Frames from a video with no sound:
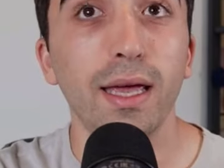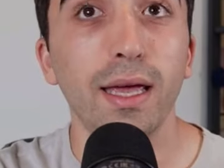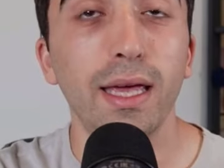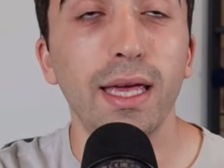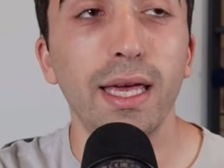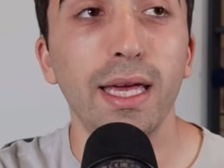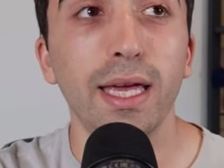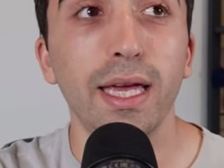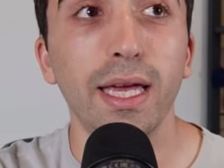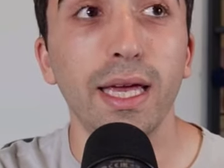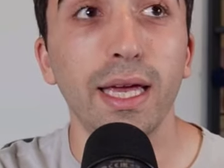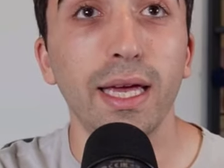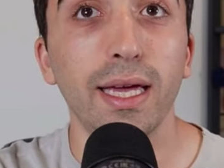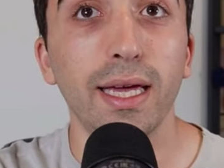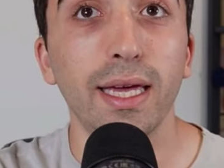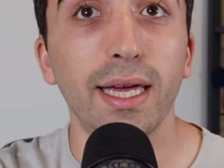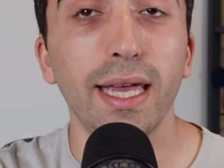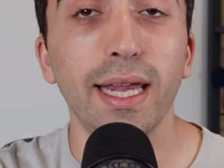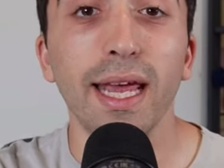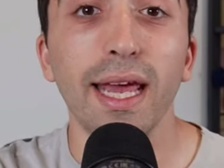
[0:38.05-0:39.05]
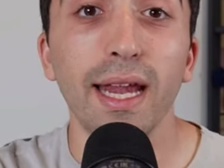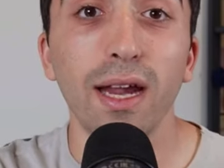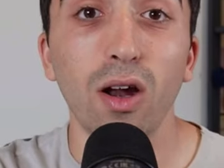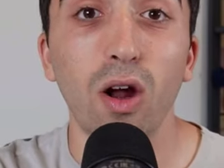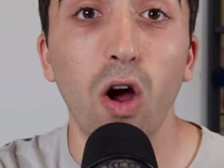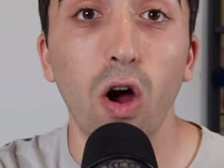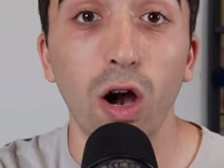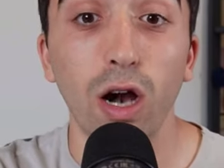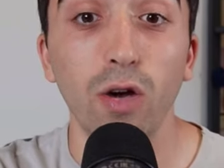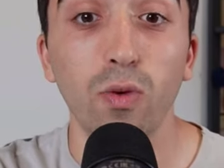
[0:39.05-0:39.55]
He can hit it
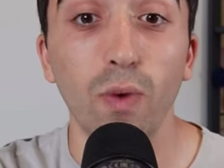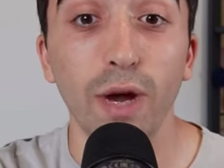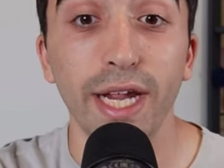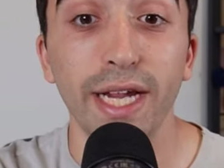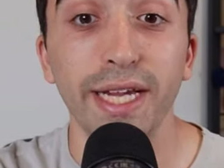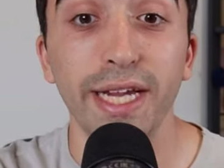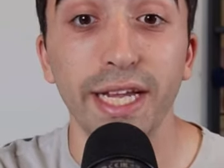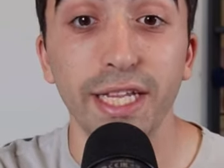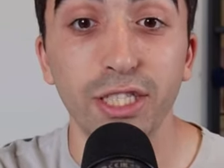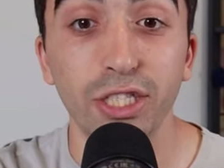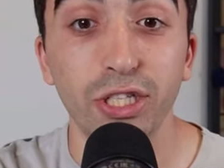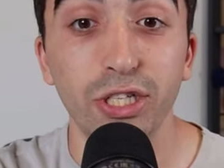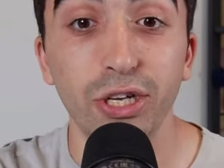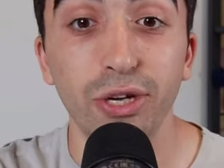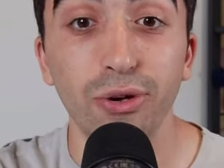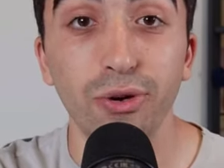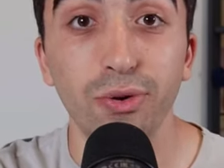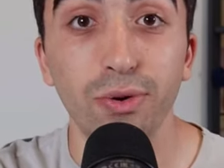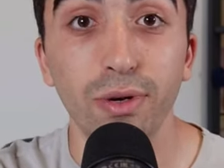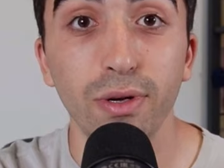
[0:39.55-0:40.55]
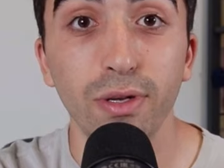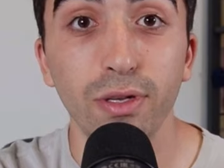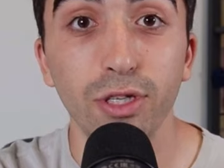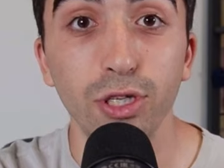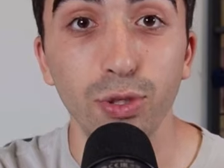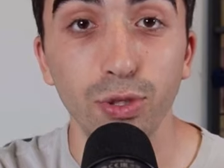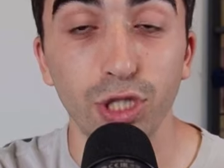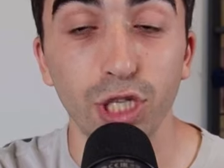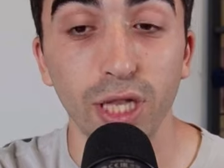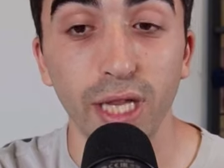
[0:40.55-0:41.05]
hard when he needs to
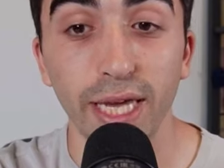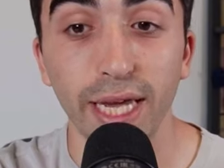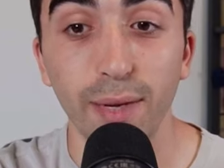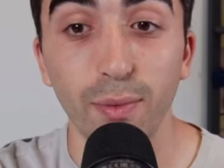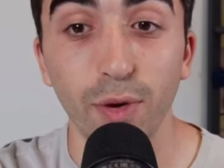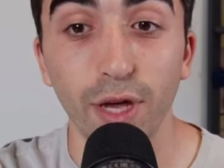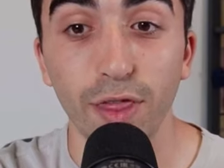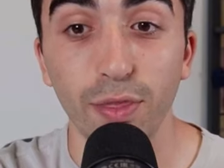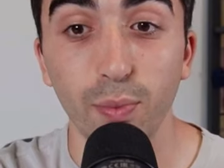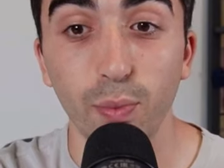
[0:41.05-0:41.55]
usually with,